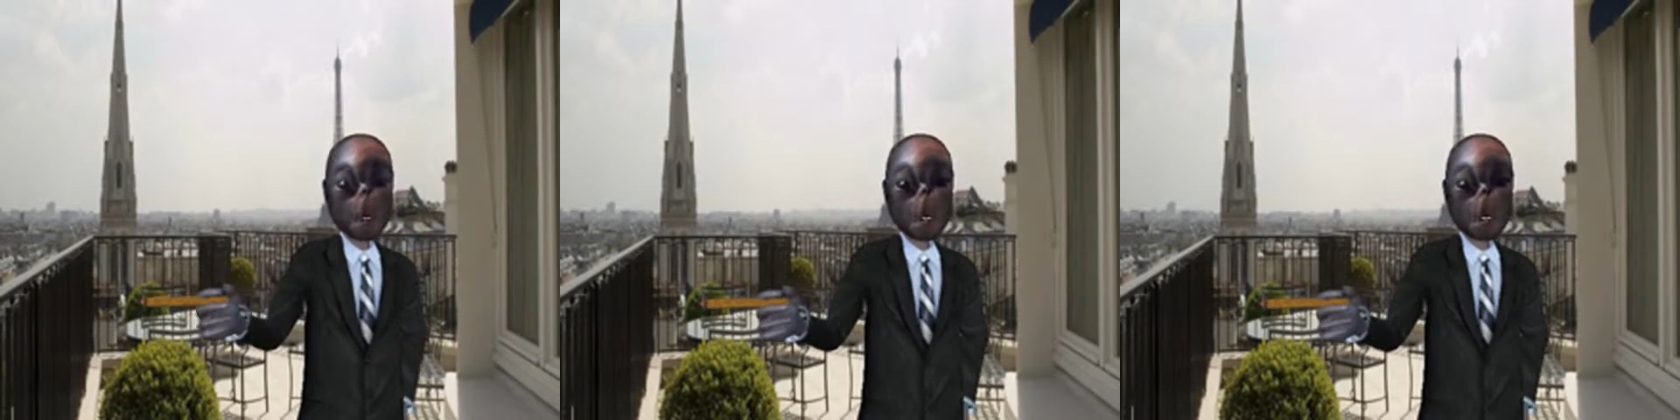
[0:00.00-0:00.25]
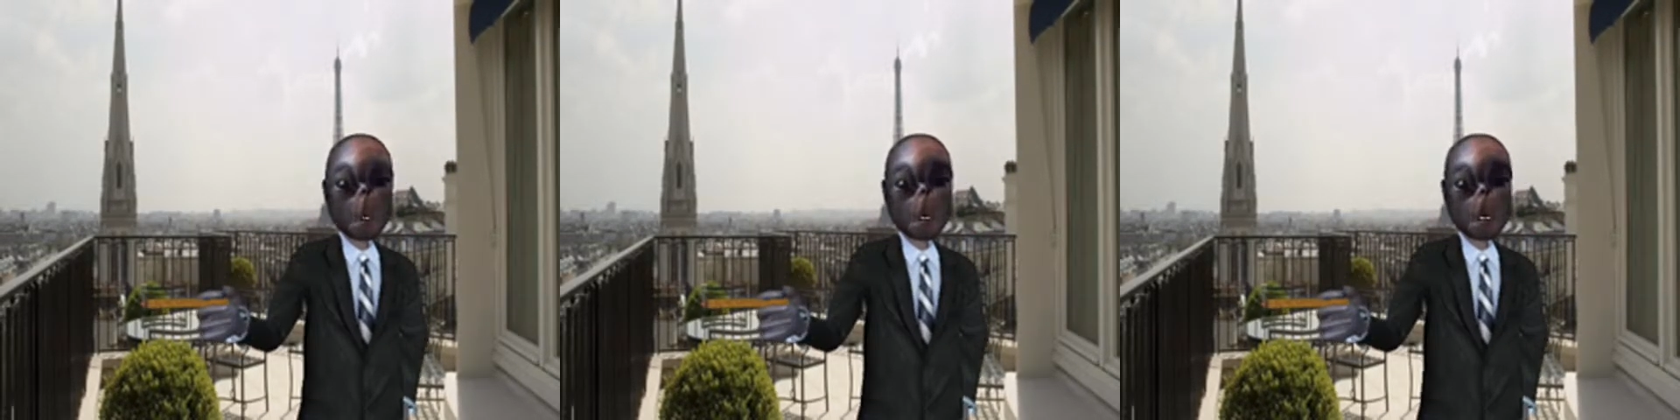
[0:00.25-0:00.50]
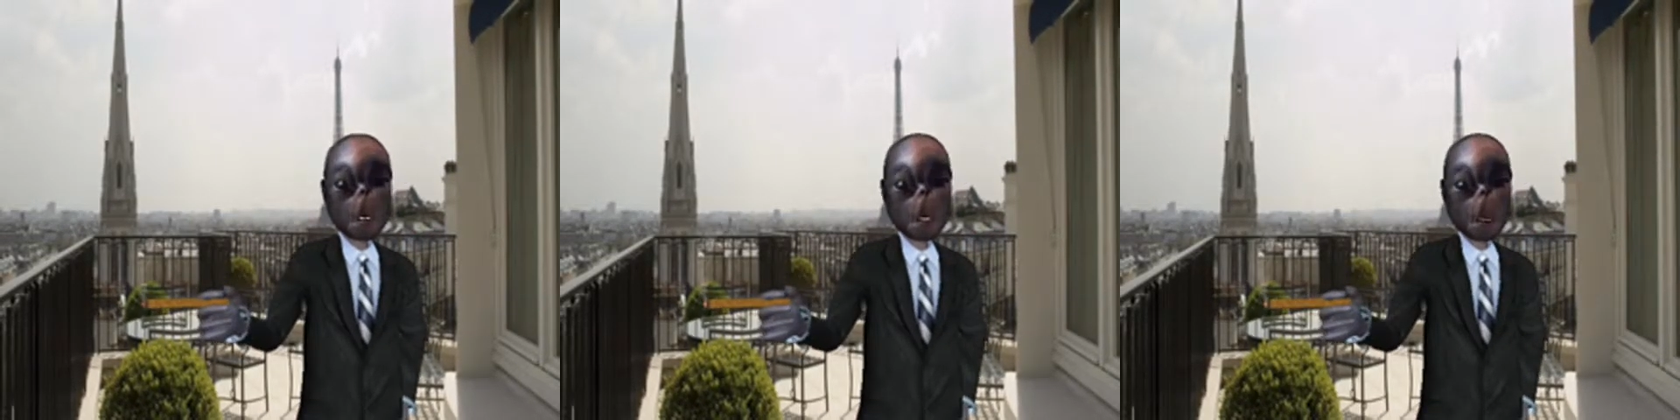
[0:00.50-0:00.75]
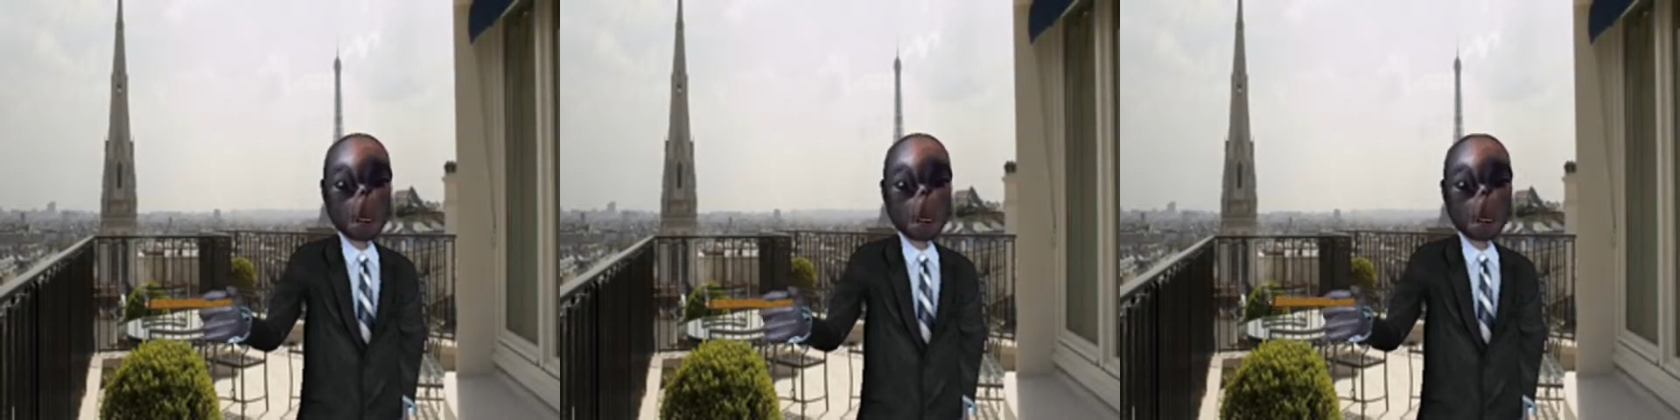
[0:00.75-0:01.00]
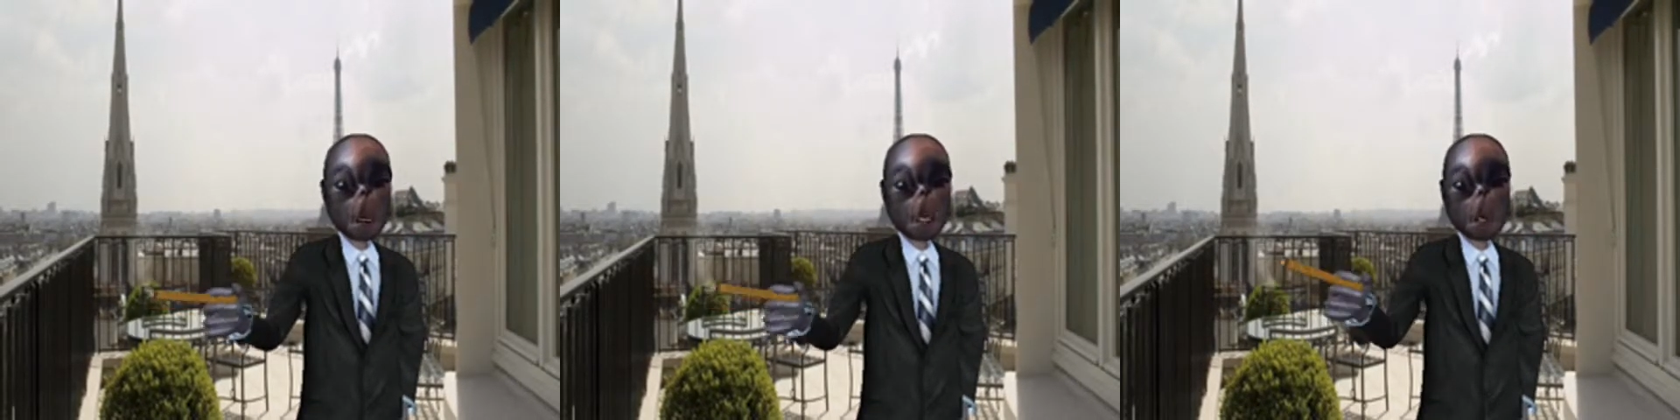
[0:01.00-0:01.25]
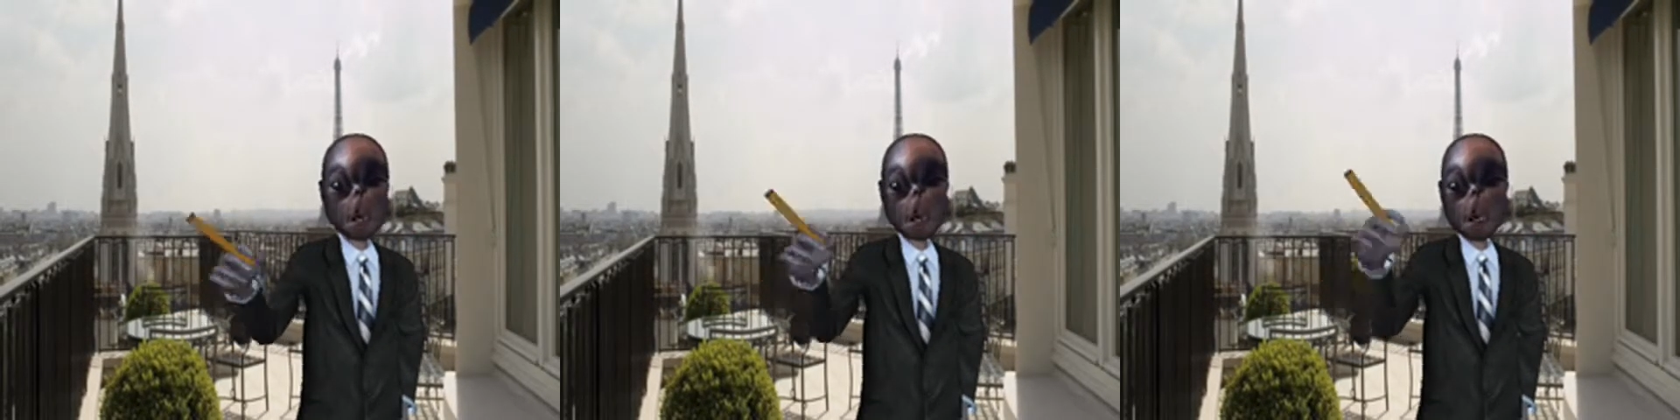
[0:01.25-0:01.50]
you know when you actually get
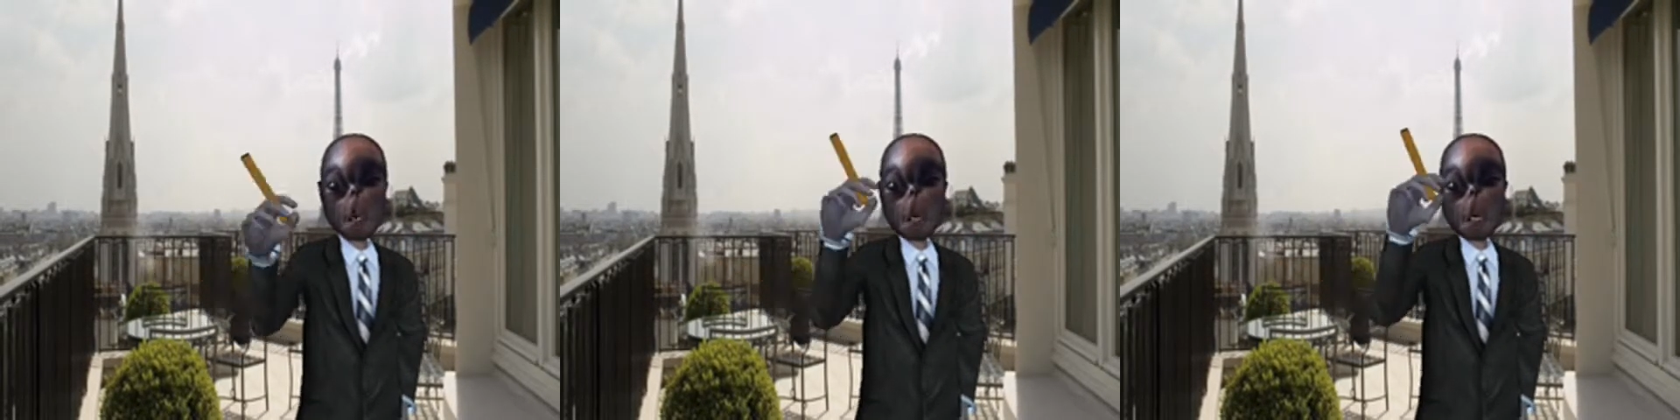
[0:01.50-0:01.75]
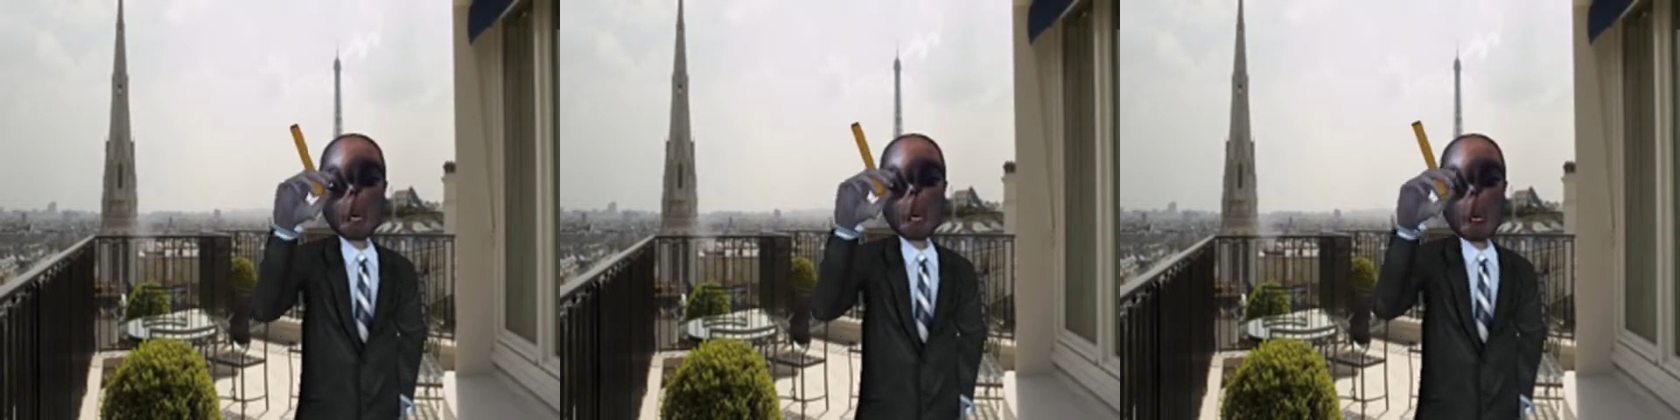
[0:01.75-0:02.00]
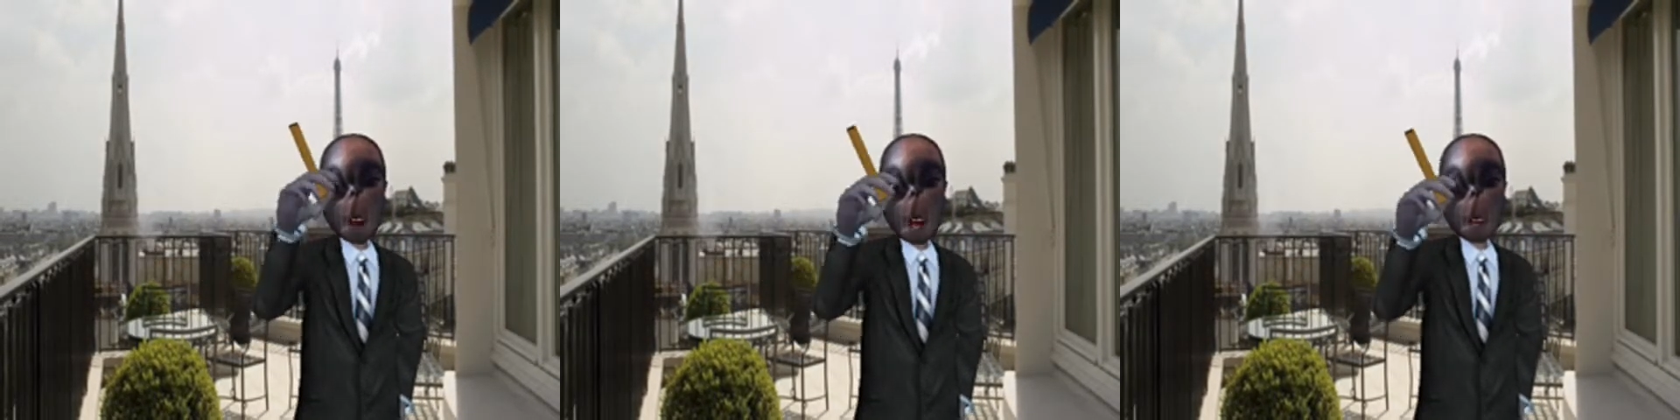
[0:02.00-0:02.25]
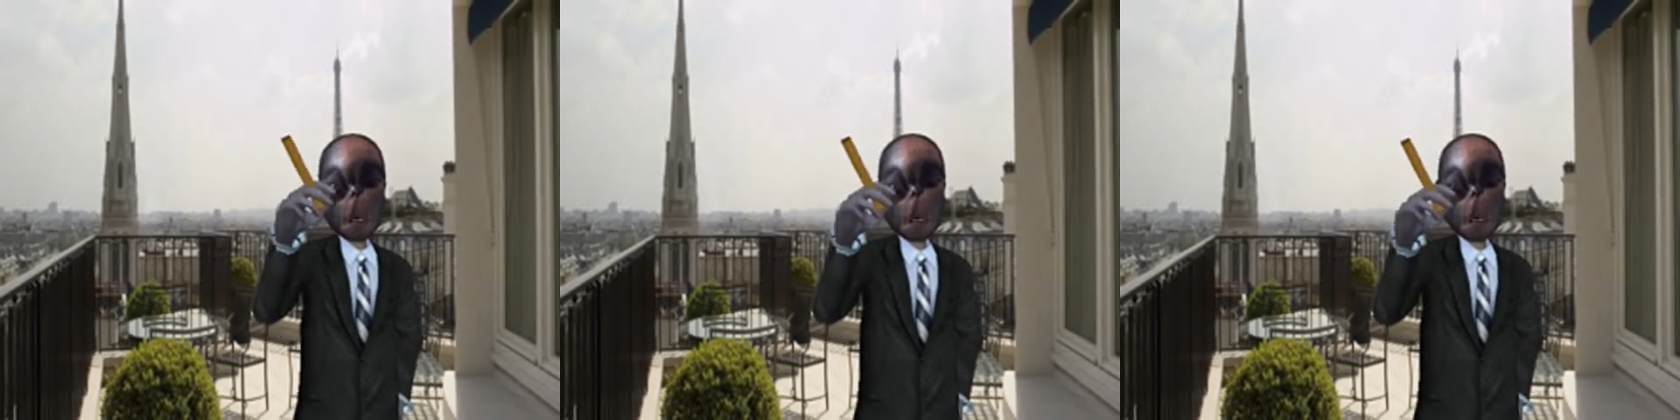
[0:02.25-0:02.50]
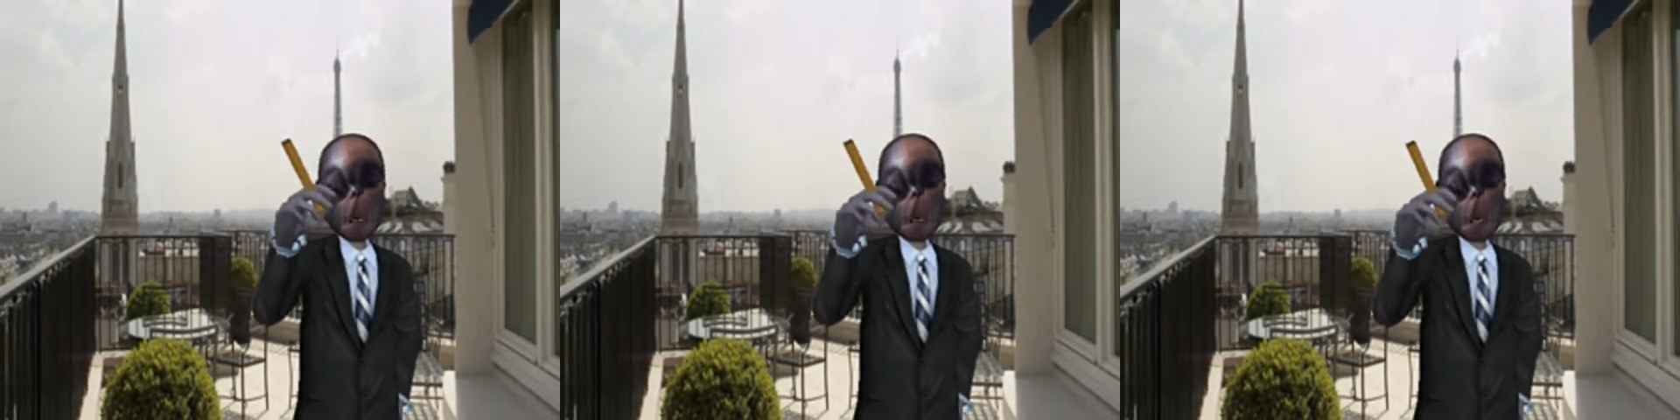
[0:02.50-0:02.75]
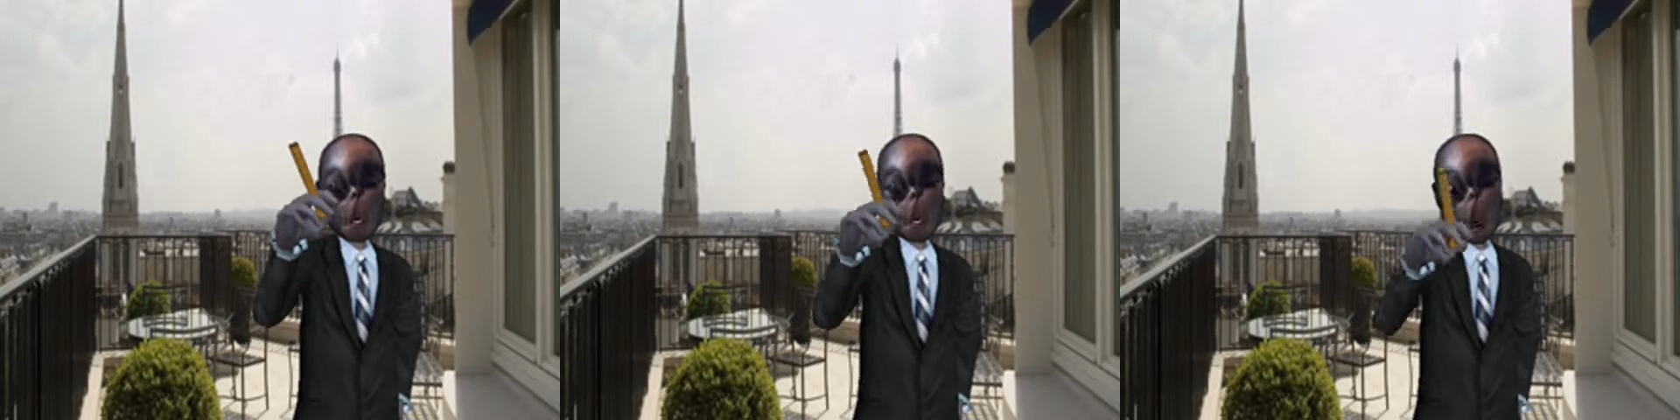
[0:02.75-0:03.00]
there and it's dark
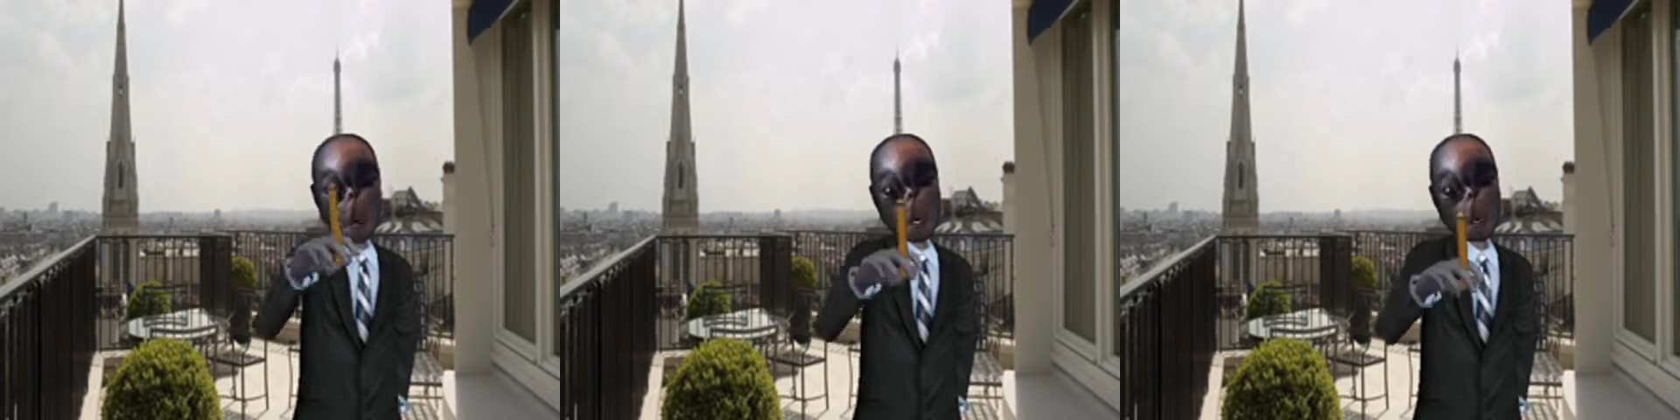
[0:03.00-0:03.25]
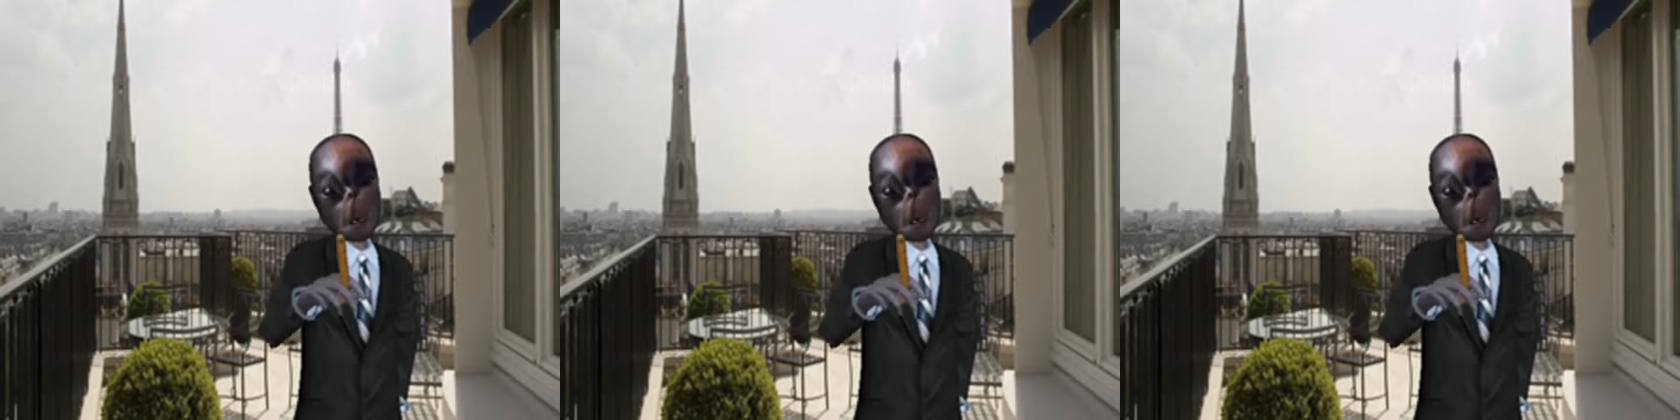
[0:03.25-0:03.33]
and I,